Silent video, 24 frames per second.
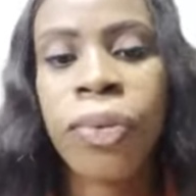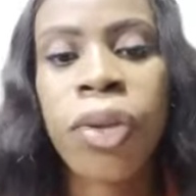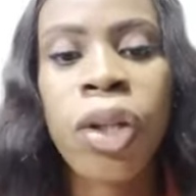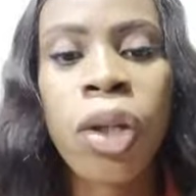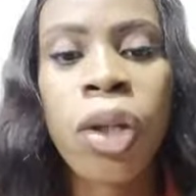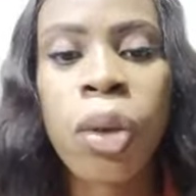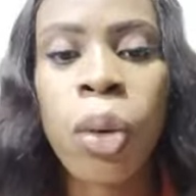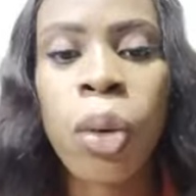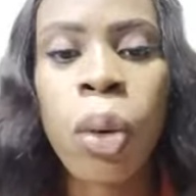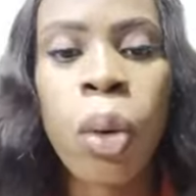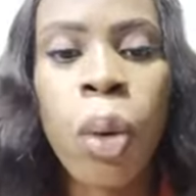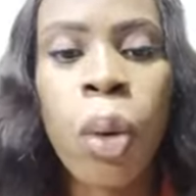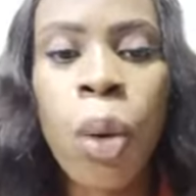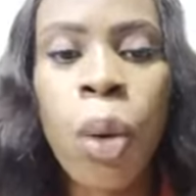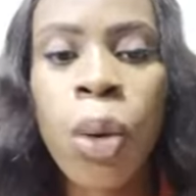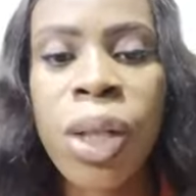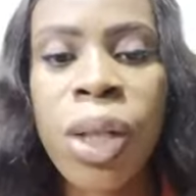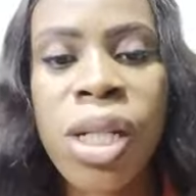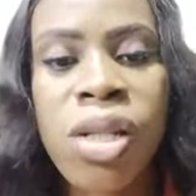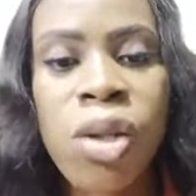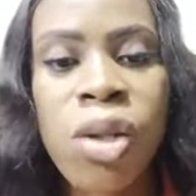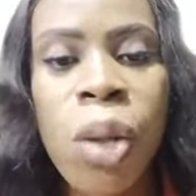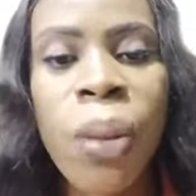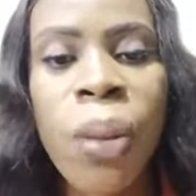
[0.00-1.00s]
oh,
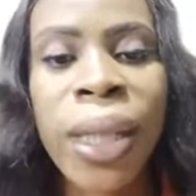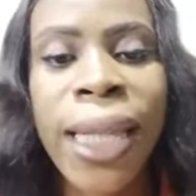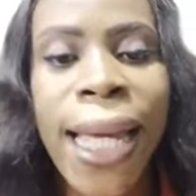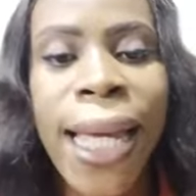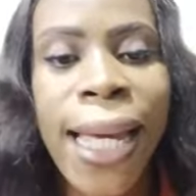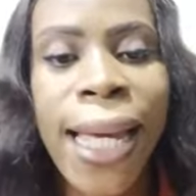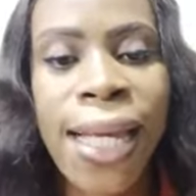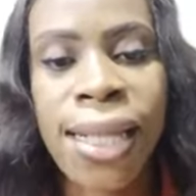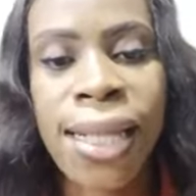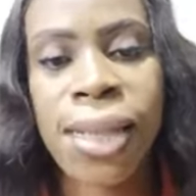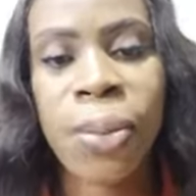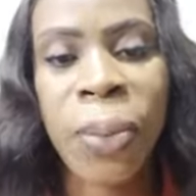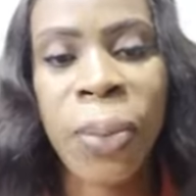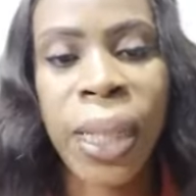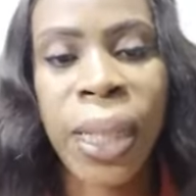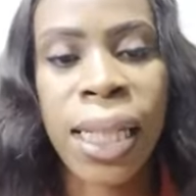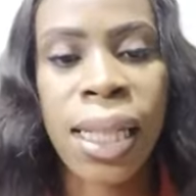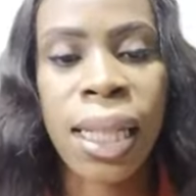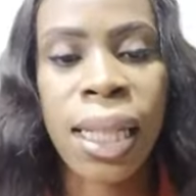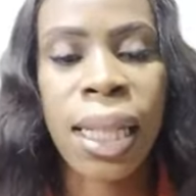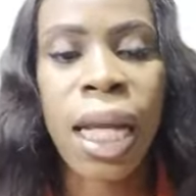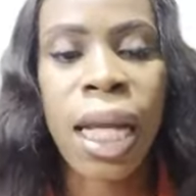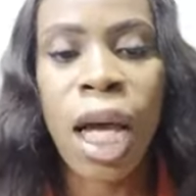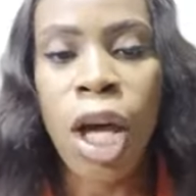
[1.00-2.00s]
this is not what I
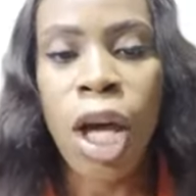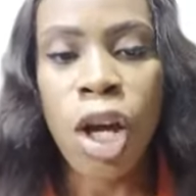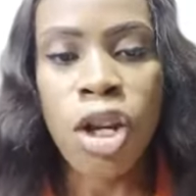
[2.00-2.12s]
expected.